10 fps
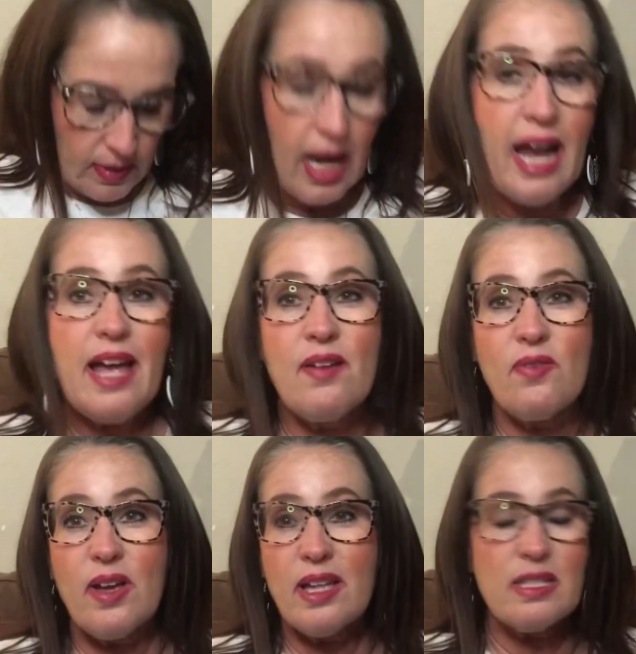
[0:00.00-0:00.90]
I have,
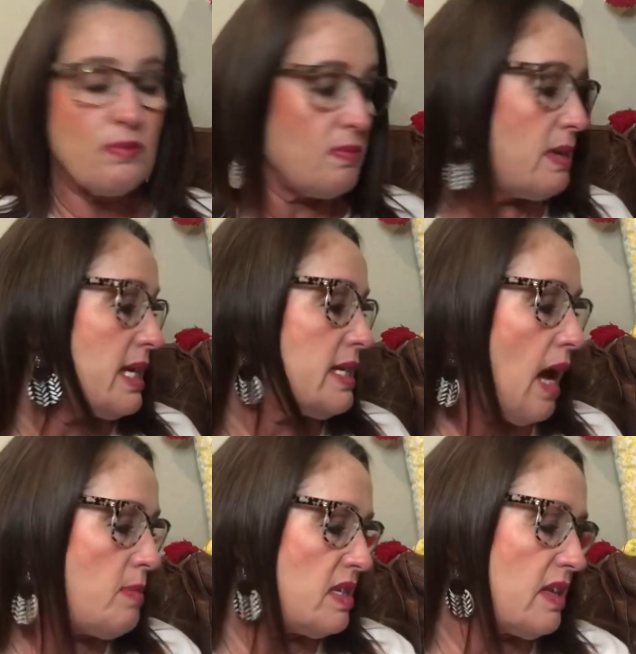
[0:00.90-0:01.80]
as many
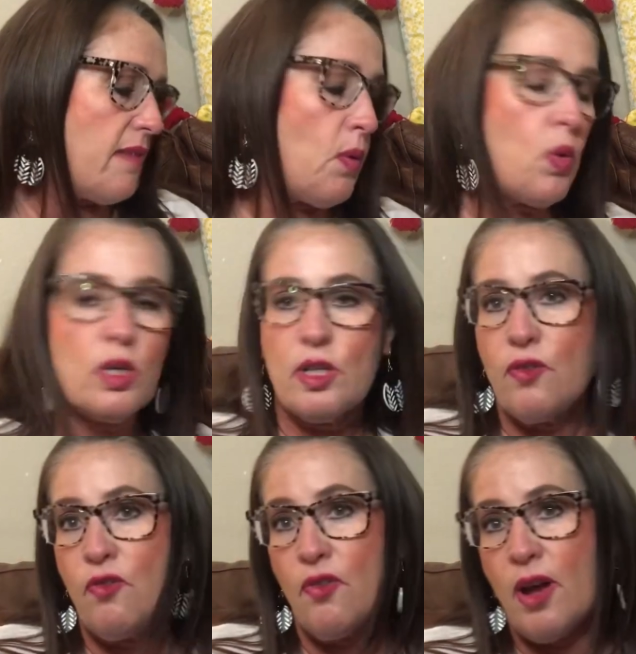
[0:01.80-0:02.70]
times as I've ordered
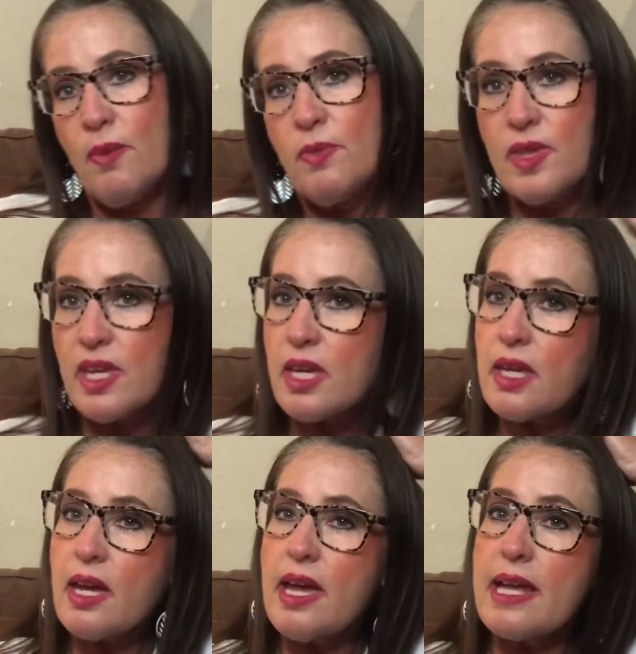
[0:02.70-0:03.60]
from
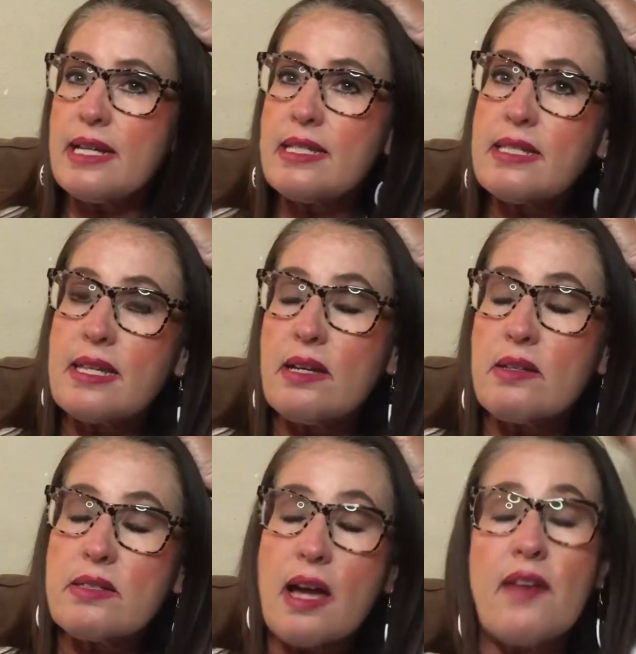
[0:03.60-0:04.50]
the edit
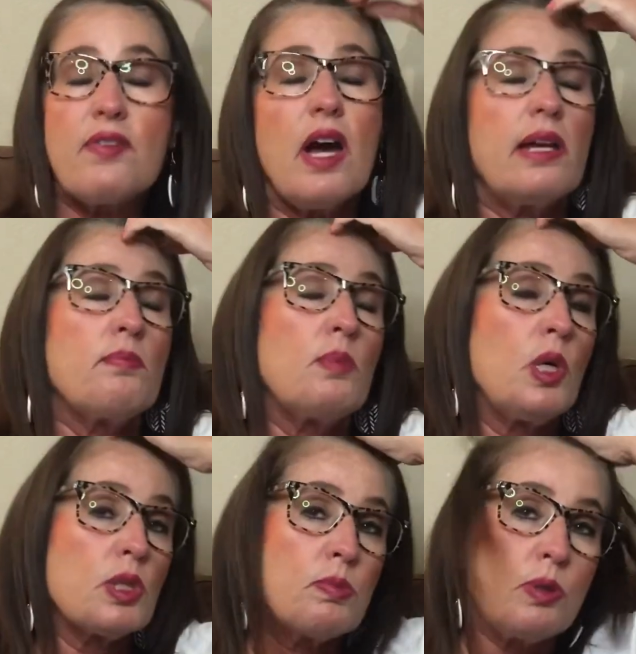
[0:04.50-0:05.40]
sales, I've gotten
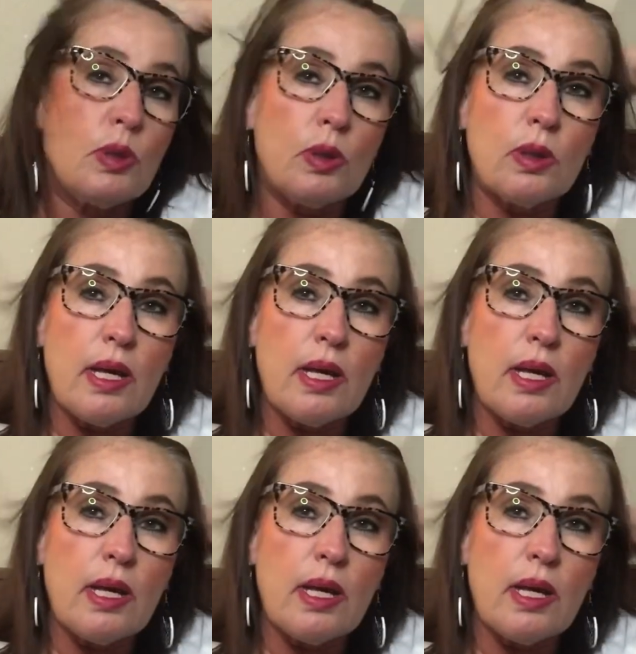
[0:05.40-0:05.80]
multiple